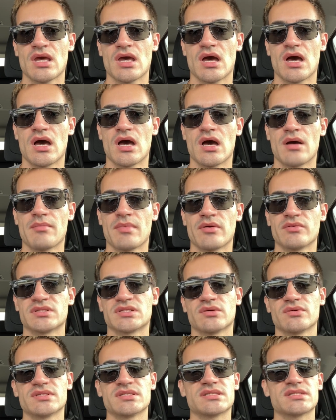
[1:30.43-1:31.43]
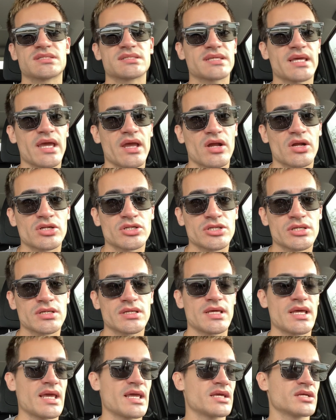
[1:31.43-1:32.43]
I was always scared,
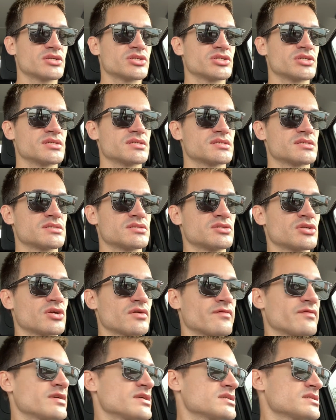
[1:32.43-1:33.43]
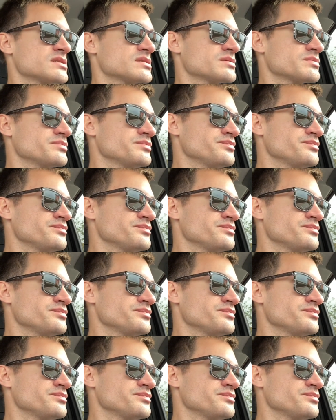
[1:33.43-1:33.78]
anxious, nervous.